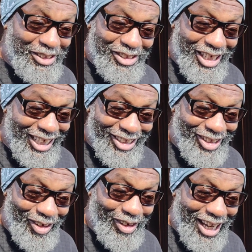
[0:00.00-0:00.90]
Just
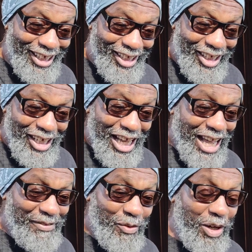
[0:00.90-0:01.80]
know that.
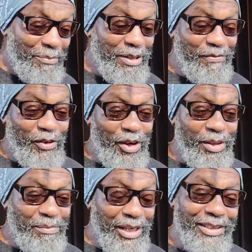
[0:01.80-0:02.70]
And if you want to be
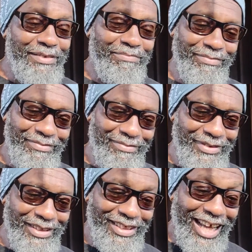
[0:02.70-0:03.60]
further blessed,
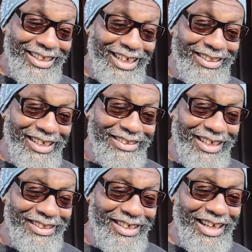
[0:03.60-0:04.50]
dot, dot, dot,
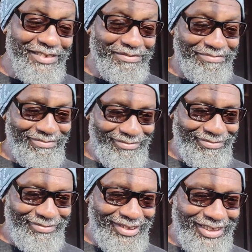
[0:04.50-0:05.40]
dot, dot.
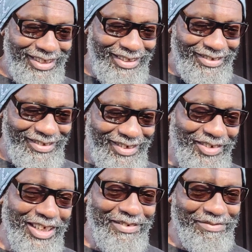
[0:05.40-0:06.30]
See?
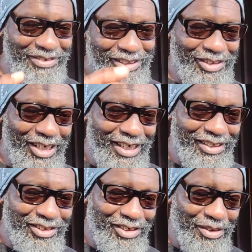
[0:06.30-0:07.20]
Okay. Just thought I'd
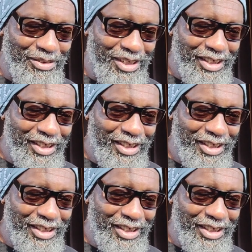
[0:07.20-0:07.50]
let you know.